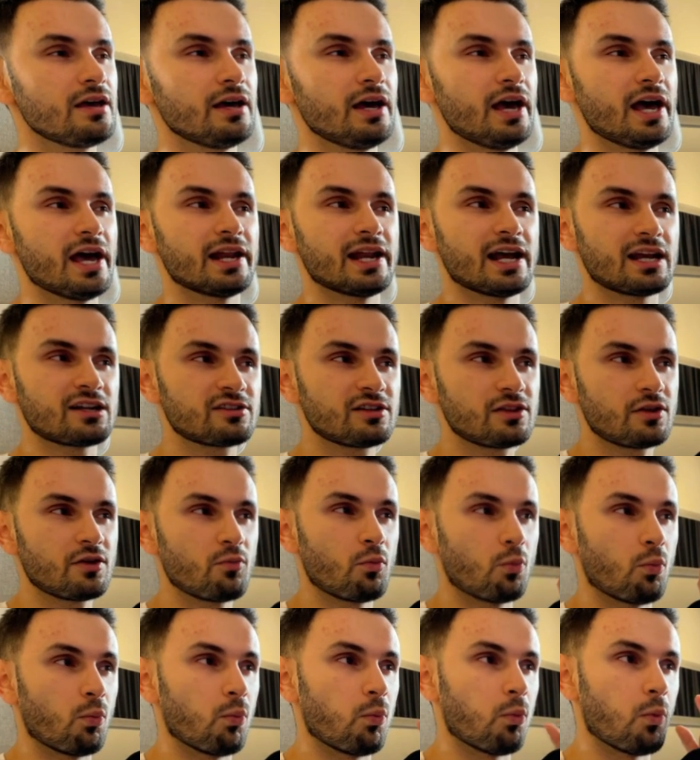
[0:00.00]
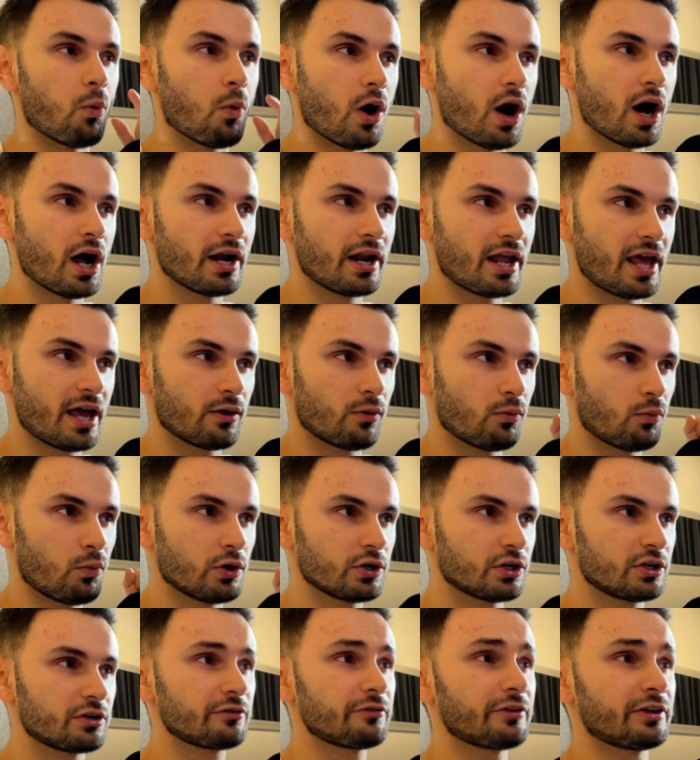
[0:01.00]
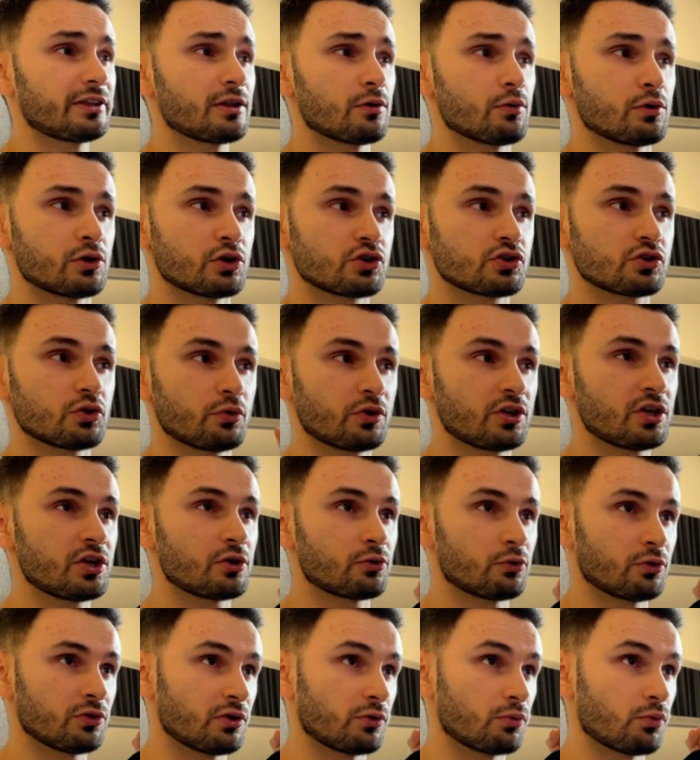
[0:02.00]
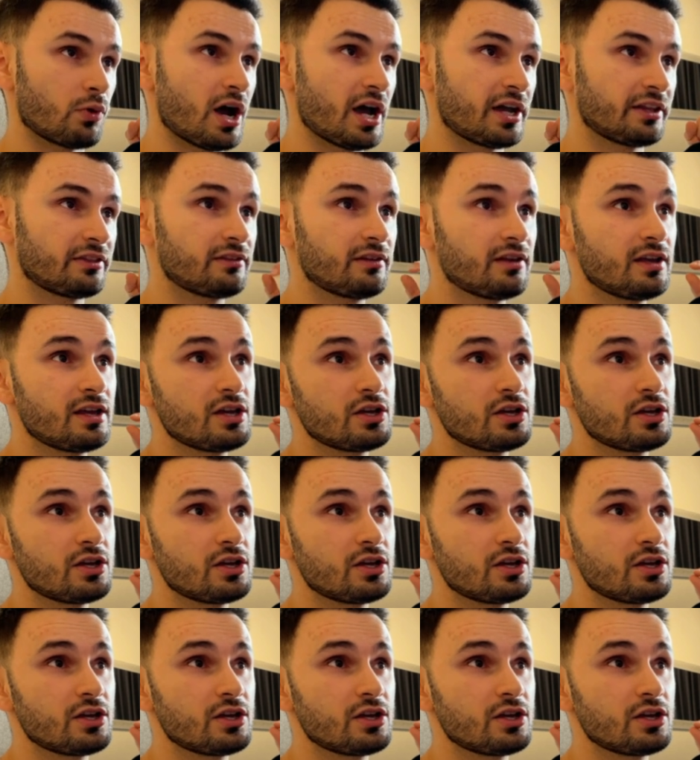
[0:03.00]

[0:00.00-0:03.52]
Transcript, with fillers: And actually one, one other thing that I want to show you here on the right,